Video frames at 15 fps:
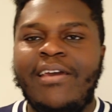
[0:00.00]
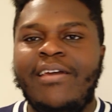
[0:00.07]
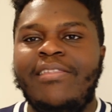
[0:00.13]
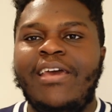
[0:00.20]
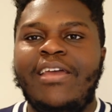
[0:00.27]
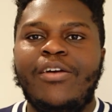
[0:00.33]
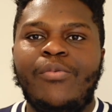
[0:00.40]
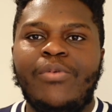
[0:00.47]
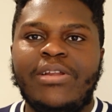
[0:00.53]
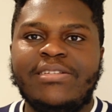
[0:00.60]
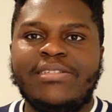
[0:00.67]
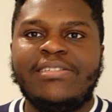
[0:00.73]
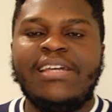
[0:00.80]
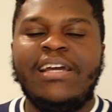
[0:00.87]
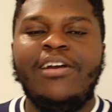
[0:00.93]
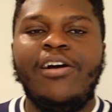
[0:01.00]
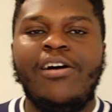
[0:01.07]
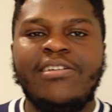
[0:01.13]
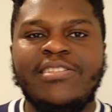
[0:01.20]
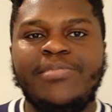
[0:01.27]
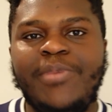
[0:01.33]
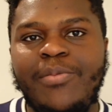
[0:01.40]
They don't want to just send
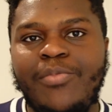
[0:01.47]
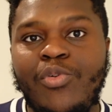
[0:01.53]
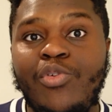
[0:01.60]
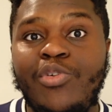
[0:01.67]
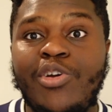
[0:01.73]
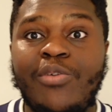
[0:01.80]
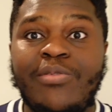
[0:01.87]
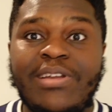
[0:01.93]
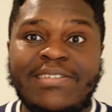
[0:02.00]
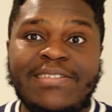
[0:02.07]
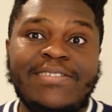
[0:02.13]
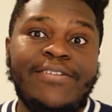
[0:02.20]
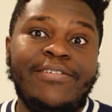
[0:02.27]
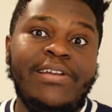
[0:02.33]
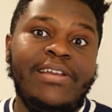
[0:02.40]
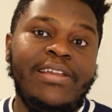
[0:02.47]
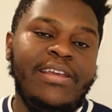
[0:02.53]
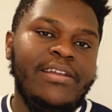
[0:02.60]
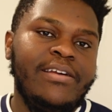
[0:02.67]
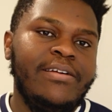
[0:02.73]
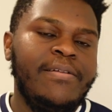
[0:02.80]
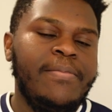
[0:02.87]
cards to people who don't necessarily
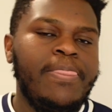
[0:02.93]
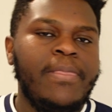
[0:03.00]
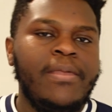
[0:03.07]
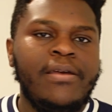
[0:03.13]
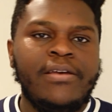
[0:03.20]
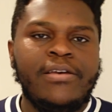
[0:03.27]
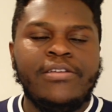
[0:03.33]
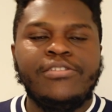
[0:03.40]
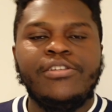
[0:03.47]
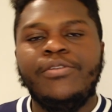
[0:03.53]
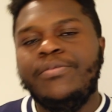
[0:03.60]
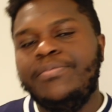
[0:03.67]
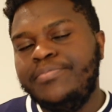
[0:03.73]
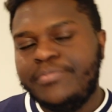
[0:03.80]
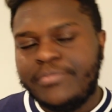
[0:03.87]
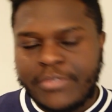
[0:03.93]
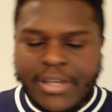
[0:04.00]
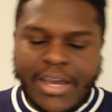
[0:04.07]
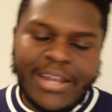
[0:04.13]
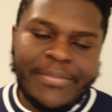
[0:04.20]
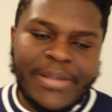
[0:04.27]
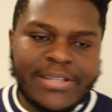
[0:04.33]
need it. So
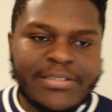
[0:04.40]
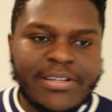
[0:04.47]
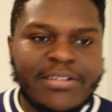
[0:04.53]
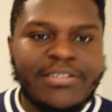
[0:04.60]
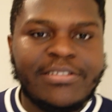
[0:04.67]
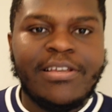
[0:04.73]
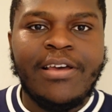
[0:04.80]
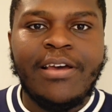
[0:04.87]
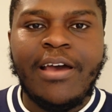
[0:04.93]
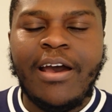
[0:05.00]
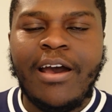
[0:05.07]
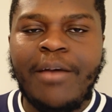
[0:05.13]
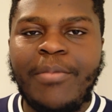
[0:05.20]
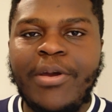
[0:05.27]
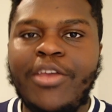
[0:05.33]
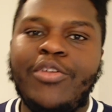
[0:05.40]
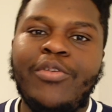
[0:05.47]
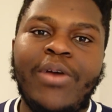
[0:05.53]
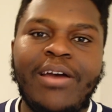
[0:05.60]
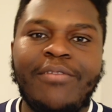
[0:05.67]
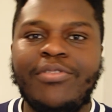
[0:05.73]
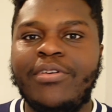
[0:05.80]
kind of makes sense, but you do
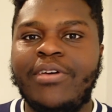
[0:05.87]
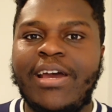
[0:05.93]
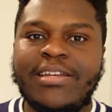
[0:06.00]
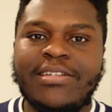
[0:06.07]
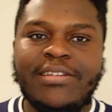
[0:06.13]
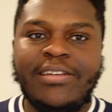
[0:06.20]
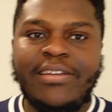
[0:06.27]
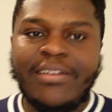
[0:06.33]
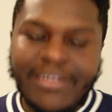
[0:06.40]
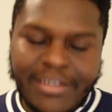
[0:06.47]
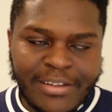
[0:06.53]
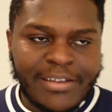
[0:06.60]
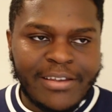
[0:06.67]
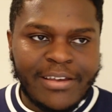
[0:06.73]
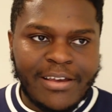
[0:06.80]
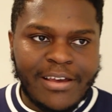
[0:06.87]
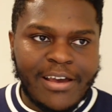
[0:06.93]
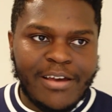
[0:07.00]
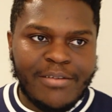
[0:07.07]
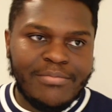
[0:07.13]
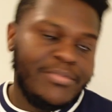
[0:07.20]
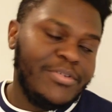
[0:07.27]
have to actually
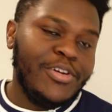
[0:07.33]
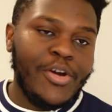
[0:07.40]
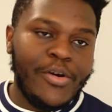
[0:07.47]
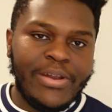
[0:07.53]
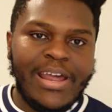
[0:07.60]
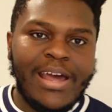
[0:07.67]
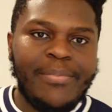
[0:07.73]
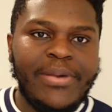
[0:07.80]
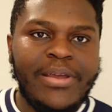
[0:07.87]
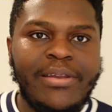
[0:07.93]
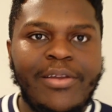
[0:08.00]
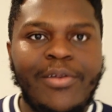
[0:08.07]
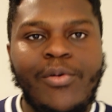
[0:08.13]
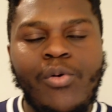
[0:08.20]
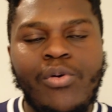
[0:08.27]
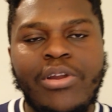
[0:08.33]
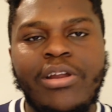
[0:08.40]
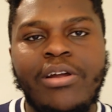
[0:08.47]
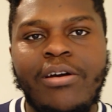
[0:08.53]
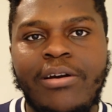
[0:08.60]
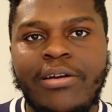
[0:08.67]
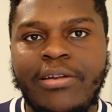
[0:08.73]
go on the app and order the
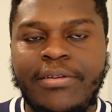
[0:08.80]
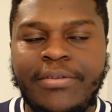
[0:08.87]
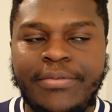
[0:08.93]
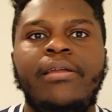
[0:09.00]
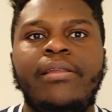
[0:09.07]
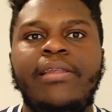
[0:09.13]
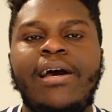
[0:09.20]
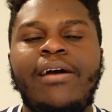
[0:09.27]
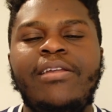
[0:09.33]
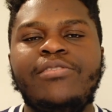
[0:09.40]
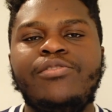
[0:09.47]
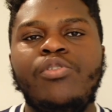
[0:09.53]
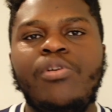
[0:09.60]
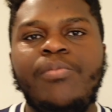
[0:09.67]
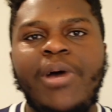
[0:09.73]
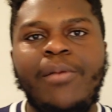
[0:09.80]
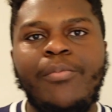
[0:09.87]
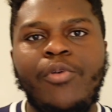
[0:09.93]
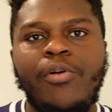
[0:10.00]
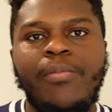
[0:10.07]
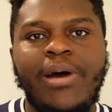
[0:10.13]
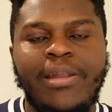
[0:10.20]
card. Now let's talk
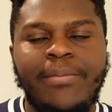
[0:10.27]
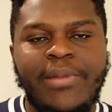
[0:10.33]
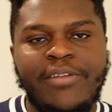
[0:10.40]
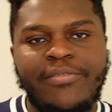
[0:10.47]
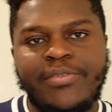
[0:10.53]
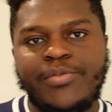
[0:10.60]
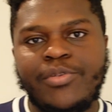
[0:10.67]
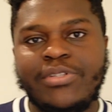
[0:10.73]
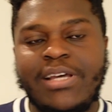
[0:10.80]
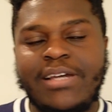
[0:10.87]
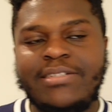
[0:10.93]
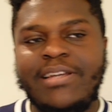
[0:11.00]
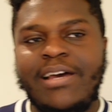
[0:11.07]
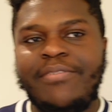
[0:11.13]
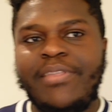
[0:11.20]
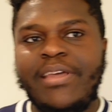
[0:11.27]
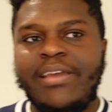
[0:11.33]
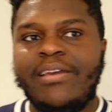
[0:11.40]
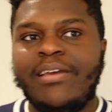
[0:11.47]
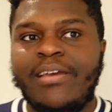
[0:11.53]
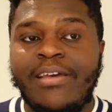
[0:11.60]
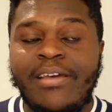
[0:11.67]
more about the benefits, because actually I
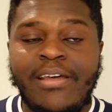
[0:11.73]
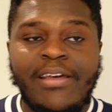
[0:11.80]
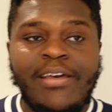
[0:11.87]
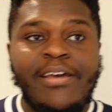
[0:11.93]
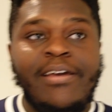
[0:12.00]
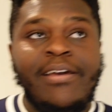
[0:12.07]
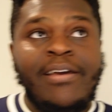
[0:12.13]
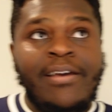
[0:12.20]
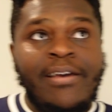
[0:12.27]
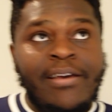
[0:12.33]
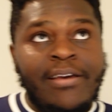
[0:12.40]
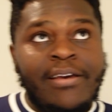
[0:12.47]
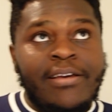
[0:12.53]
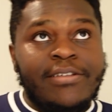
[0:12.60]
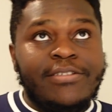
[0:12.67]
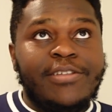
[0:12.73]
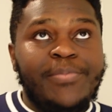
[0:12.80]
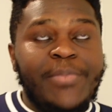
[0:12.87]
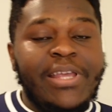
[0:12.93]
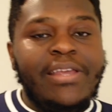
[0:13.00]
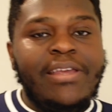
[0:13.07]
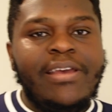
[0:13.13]
think, to
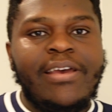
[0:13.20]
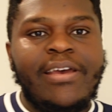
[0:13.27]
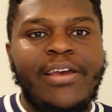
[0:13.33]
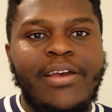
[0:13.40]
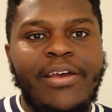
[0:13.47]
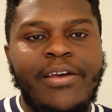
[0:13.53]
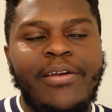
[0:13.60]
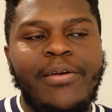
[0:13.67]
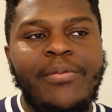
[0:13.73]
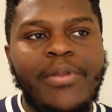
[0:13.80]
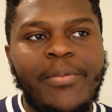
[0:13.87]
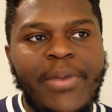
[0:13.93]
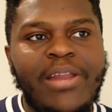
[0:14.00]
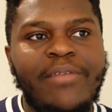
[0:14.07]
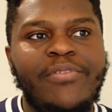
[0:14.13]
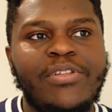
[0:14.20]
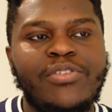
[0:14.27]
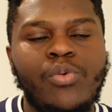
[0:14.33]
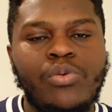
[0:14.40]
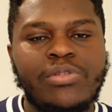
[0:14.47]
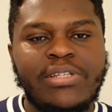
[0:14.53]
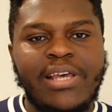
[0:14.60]
me, the benefits
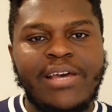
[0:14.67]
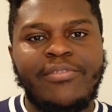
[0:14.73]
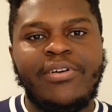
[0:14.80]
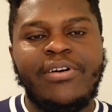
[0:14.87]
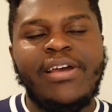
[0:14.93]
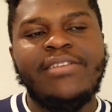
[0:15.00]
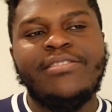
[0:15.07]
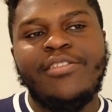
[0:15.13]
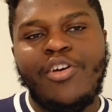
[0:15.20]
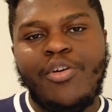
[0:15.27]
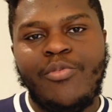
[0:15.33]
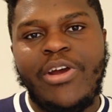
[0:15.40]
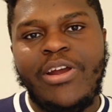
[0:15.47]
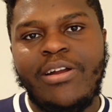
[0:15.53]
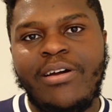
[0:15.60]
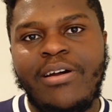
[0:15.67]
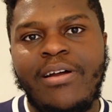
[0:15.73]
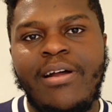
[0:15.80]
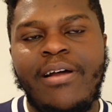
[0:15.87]
altogether is a no-brainer.